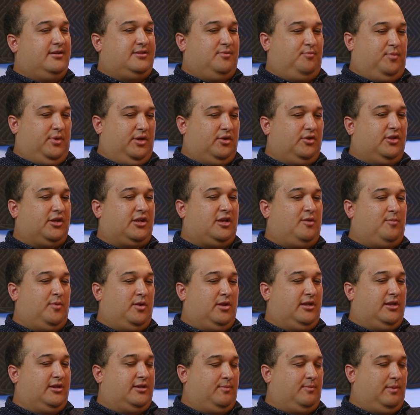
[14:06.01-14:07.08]
to build a
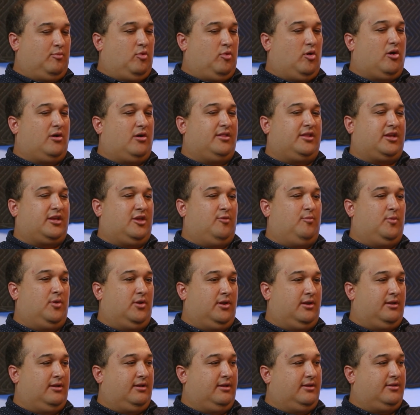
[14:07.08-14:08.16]
community, to be part of the
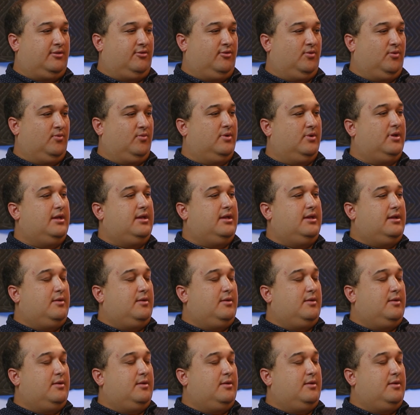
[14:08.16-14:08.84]
community, to